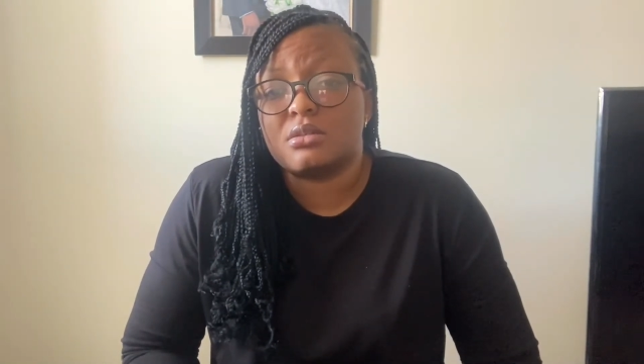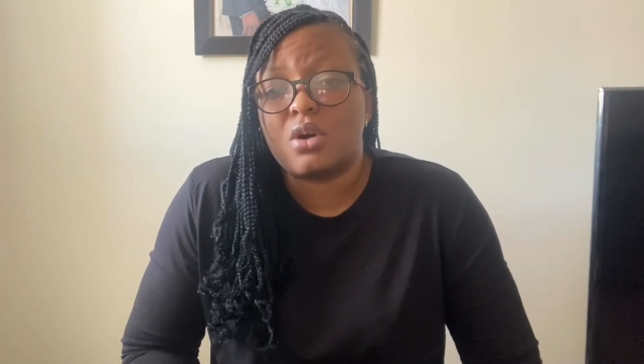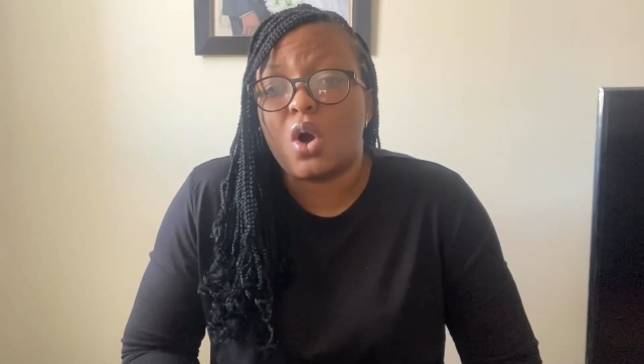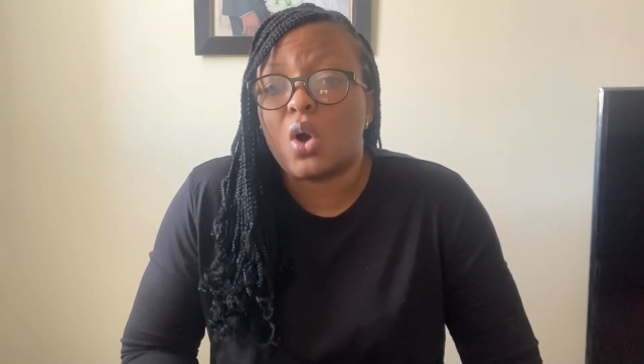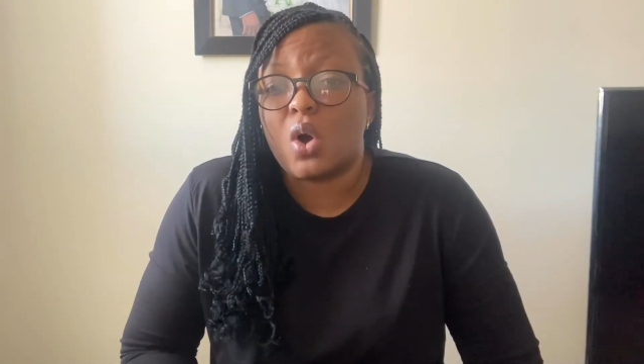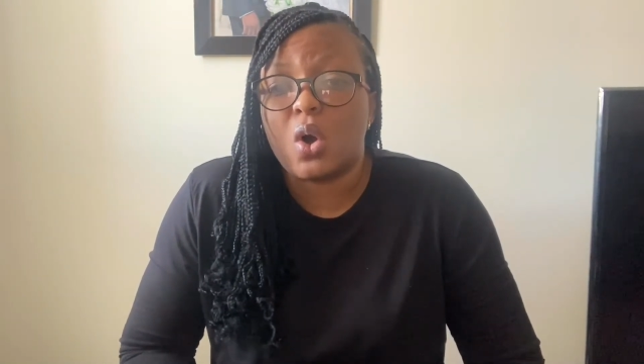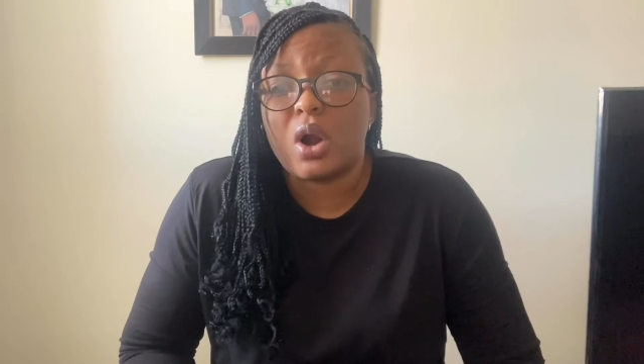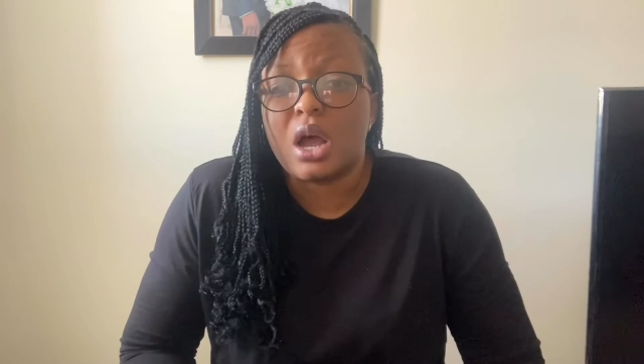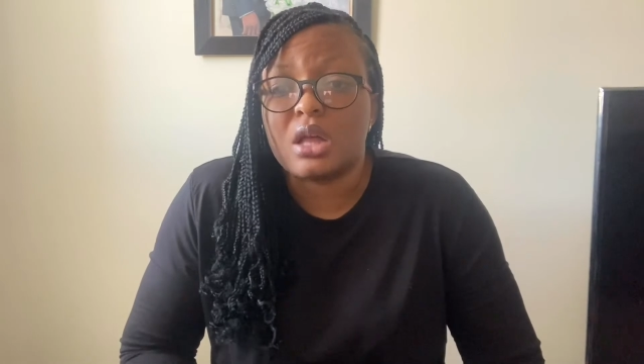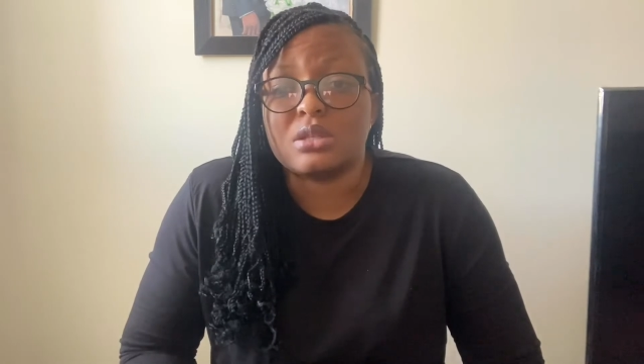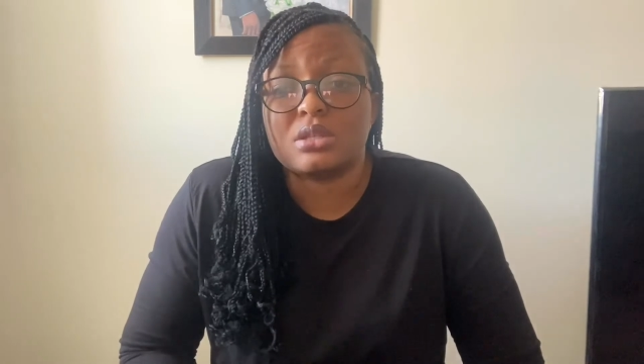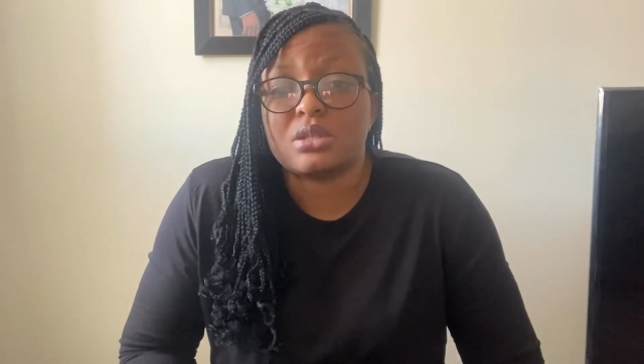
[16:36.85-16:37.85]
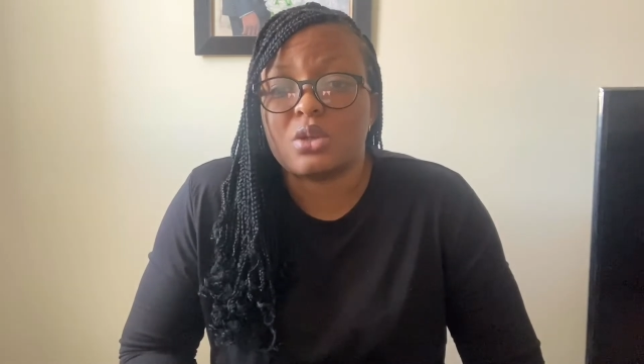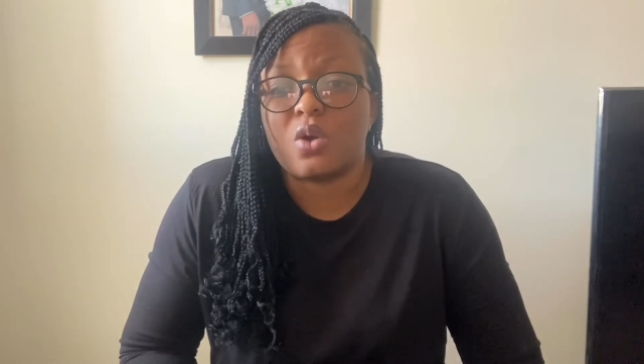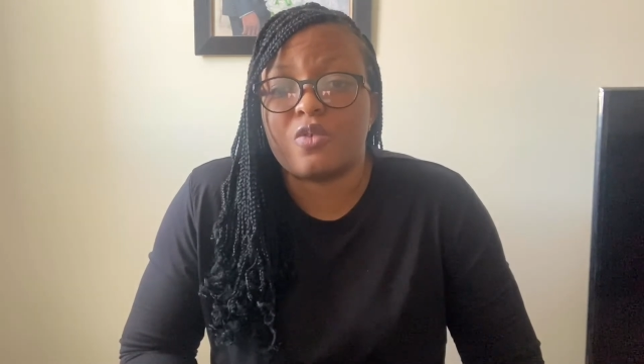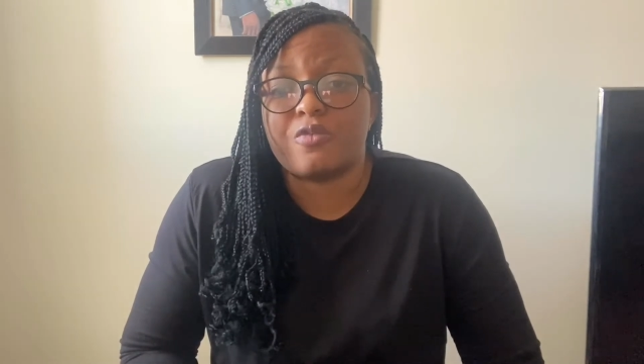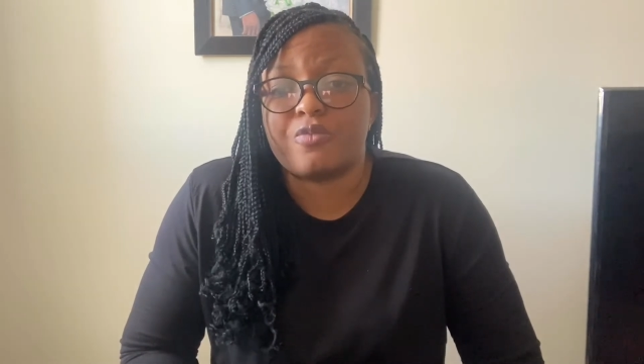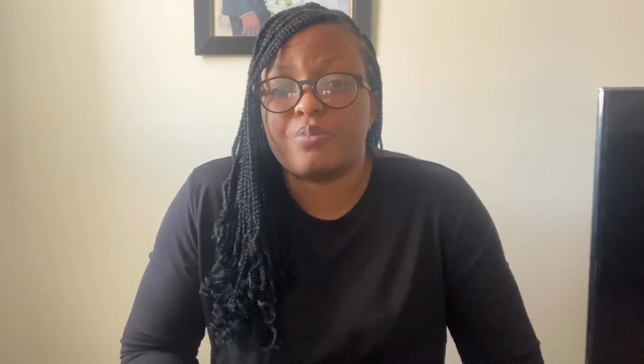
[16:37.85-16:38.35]
occurrence
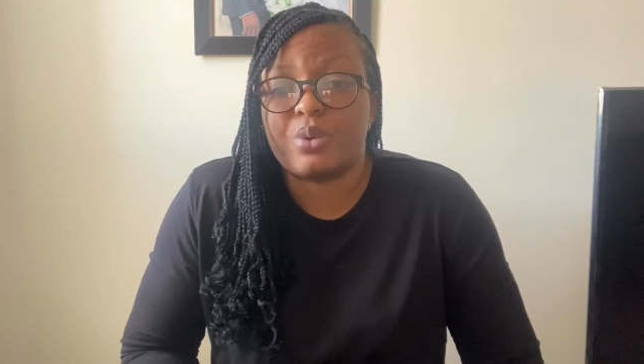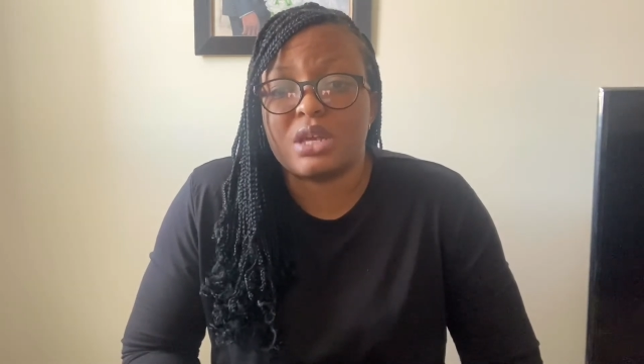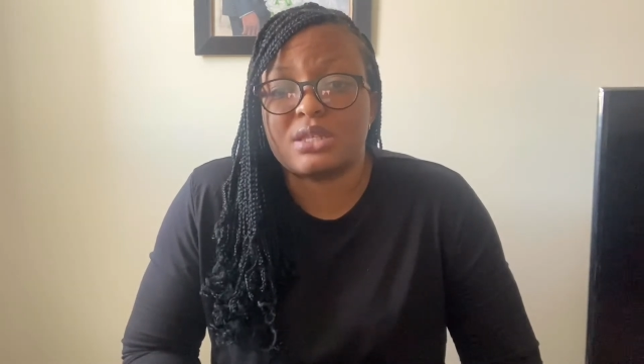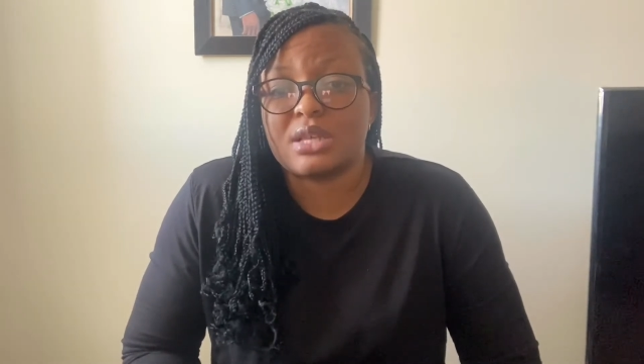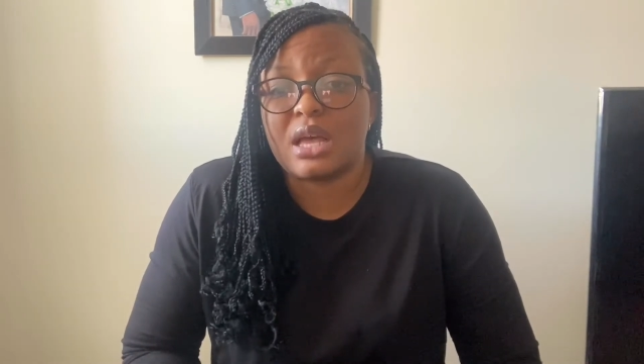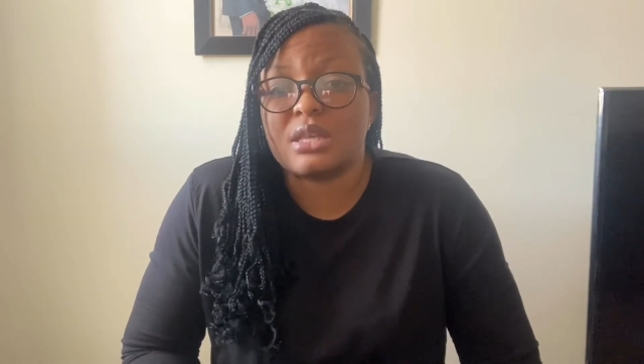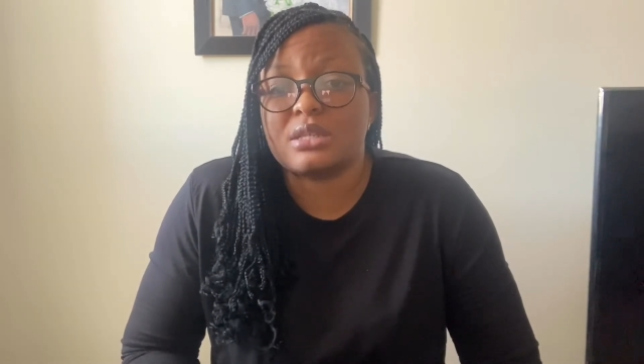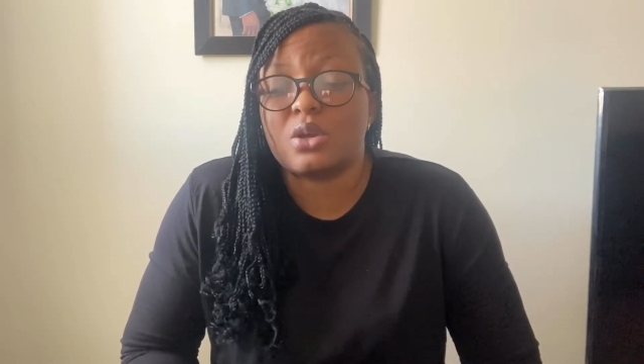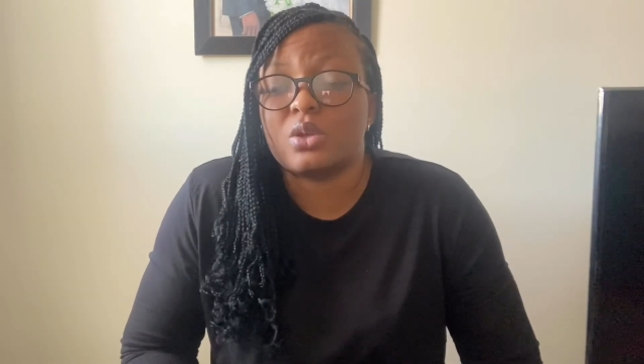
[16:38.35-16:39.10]
of breast cancer,